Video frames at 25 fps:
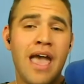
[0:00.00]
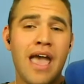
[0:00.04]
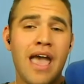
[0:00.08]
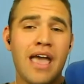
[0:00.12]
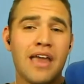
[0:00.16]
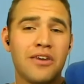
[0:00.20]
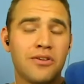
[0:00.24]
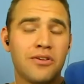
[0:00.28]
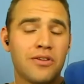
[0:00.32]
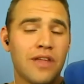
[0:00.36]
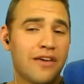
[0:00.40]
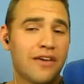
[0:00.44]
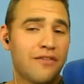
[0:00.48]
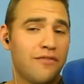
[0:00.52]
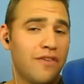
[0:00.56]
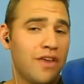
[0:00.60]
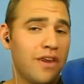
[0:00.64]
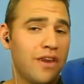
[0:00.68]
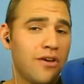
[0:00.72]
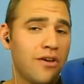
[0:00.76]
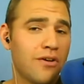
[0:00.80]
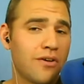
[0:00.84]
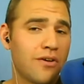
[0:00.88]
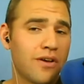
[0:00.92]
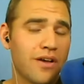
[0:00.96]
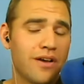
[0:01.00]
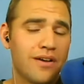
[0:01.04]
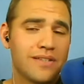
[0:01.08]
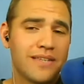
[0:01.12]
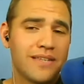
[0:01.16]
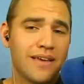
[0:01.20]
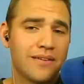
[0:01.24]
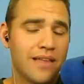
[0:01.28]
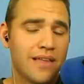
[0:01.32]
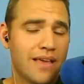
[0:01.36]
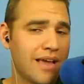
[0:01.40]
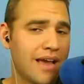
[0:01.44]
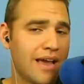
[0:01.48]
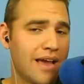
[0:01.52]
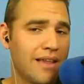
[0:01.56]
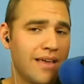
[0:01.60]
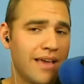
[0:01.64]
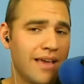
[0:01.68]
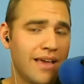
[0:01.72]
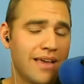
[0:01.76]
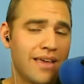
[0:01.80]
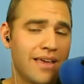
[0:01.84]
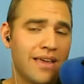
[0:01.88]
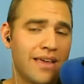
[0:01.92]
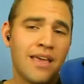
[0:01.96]
and you like video content like I
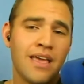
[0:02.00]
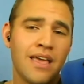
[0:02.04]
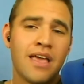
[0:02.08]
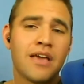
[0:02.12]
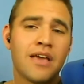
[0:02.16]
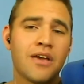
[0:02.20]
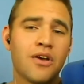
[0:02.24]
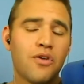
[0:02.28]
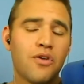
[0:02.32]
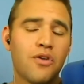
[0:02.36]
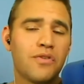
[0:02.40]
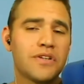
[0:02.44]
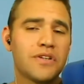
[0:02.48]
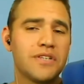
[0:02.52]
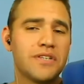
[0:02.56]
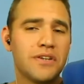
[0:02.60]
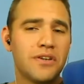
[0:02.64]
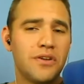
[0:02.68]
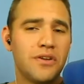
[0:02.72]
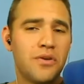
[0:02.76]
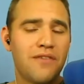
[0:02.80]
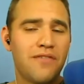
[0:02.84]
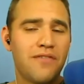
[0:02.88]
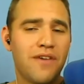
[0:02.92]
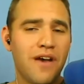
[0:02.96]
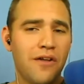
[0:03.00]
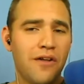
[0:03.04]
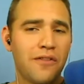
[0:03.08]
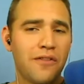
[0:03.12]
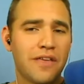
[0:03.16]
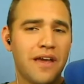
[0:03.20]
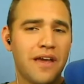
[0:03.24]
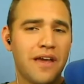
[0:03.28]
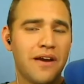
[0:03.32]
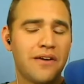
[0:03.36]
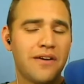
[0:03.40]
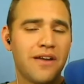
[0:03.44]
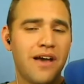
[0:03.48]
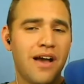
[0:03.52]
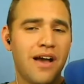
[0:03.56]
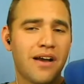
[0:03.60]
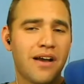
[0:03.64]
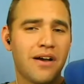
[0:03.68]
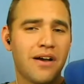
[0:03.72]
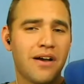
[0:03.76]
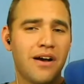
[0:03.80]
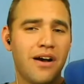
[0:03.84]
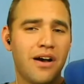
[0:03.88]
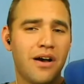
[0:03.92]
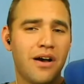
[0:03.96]
like, go over to
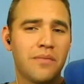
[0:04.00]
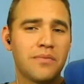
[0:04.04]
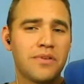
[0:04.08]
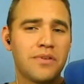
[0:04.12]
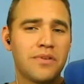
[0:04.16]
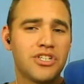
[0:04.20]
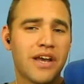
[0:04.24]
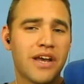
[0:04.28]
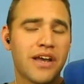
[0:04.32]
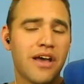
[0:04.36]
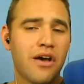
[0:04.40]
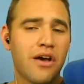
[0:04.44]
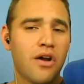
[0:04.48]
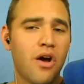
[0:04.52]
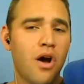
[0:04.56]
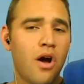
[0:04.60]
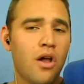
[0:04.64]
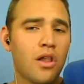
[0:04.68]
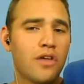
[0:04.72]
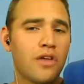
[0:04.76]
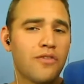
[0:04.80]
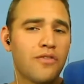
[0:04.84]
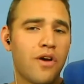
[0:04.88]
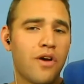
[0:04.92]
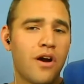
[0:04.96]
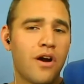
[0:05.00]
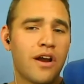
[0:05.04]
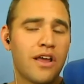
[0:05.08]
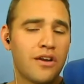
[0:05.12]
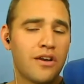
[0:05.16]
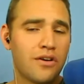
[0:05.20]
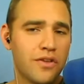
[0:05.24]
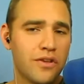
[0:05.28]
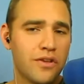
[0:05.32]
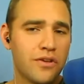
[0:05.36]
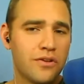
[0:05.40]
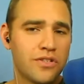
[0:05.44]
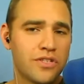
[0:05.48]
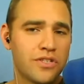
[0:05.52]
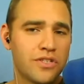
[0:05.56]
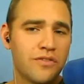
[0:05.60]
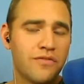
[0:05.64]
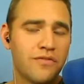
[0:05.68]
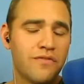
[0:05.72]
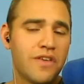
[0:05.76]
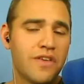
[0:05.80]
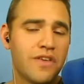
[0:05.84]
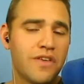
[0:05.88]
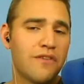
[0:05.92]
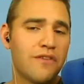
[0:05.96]
NewWaveHealthcare.com to check out all of our interviews
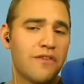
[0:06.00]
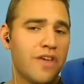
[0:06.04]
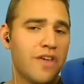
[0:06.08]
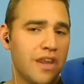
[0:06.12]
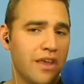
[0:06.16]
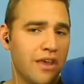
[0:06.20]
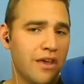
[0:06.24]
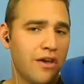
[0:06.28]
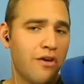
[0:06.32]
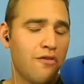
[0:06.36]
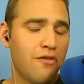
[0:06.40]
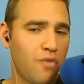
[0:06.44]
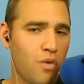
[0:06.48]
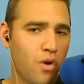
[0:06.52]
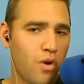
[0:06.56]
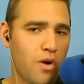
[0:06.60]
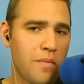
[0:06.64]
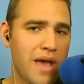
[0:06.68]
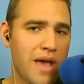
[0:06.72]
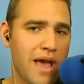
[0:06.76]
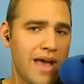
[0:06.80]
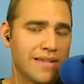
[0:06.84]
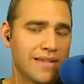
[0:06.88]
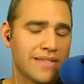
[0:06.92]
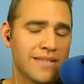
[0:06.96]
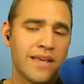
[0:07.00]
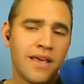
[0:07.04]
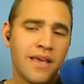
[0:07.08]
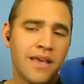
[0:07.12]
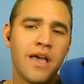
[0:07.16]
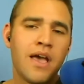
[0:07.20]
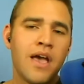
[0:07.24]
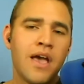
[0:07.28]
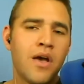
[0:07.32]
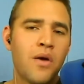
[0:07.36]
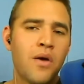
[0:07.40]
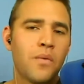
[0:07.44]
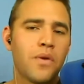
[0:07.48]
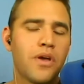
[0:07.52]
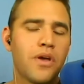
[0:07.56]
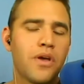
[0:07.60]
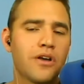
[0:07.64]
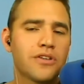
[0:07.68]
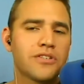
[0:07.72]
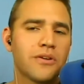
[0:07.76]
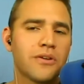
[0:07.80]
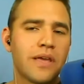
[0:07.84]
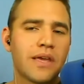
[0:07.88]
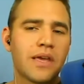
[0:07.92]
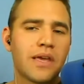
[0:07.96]
via video format. We
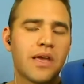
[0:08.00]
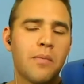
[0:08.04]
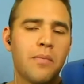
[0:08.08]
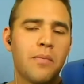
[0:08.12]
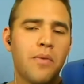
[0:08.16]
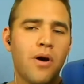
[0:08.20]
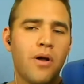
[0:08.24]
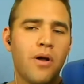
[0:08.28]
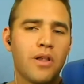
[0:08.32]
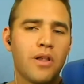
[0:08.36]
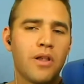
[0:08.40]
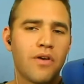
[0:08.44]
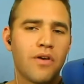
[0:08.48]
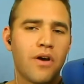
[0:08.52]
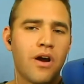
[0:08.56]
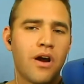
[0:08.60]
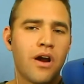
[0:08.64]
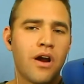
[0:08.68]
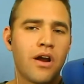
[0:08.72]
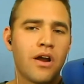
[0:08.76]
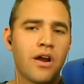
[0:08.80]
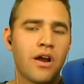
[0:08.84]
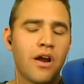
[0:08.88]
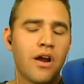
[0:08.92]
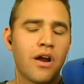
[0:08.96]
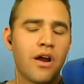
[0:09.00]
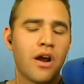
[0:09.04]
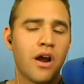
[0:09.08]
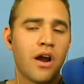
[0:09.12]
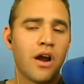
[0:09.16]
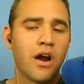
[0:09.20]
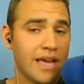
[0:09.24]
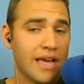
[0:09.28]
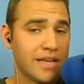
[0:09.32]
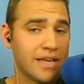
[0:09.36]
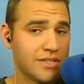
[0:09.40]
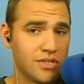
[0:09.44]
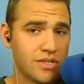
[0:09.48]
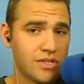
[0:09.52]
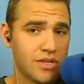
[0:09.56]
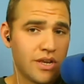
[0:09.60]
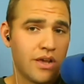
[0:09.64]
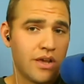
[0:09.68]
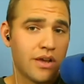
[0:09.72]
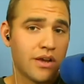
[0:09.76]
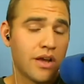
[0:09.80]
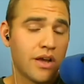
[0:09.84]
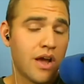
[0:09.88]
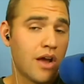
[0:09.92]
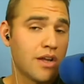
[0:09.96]
also link up all of our, our guests'
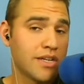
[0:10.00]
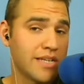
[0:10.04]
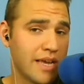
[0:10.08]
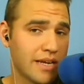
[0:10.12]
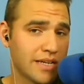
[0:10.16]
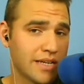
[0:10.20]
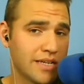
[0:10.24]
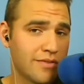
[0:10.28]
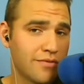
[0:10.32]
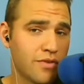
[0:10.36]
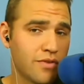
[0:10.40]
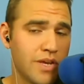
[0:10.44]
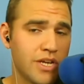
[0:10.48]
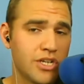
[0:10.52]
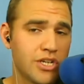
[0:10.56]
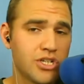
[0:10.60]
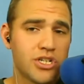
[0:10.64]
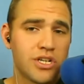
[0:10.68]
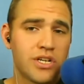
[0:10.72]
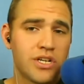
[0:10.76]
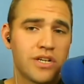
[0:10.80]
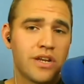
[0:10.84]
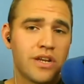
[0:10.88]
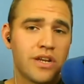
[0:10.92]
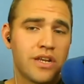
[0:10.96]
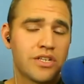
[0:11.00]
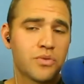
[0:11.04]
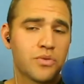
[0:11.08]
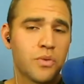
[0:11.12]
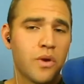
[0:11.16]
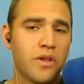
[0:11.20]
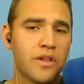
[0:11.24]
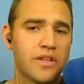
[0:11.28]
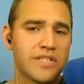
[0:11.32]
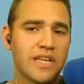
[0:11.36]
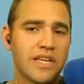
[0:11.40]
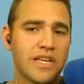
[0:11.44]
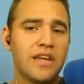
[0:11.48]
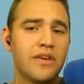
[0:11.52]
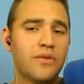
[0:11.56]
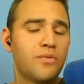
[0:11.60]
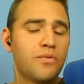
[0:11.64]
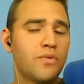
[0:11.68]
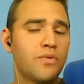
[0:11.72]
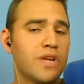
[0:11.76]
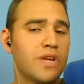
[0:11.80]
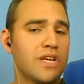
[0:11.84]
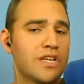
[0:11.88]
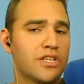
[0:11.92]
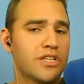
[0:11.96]
contact information as well as any
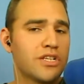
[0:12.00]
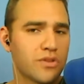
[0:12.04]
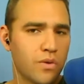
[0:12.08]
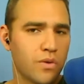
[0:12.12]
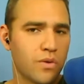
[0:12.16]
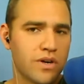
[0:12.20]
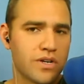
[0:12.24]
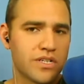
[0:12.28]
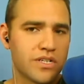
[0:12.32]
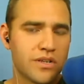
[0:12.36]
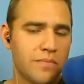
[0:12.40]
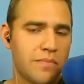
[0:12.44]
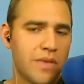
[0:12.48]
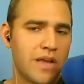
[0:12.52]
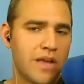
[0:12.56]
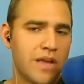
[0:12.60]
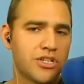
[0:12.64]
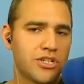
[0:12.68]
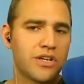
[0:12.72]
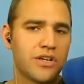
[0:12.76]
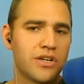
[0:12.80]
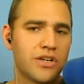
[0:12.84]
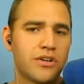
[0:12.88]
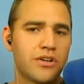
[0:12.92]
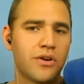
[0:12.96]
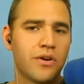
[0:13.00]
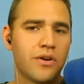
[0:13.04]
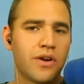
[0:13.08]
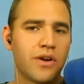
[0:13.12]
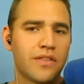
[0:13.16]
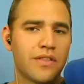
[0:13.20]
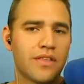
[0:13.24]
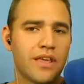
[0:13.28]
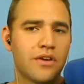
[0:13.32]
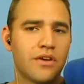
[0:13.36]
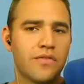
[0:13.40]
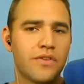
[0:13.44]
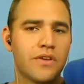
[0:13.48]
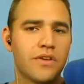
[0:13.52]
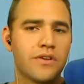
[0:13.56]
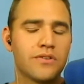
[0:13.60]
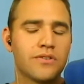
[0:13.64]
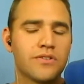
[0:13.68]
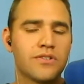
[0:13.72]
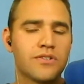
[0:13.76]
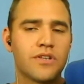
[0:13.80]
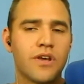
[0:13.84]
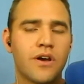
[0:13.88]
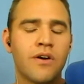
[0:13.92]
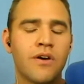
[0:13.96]
resource mentioned during the
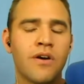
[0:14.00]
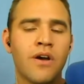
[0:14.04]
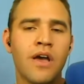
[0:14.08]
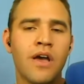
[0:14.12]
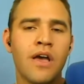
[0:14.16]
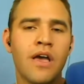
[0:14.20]
interviews. So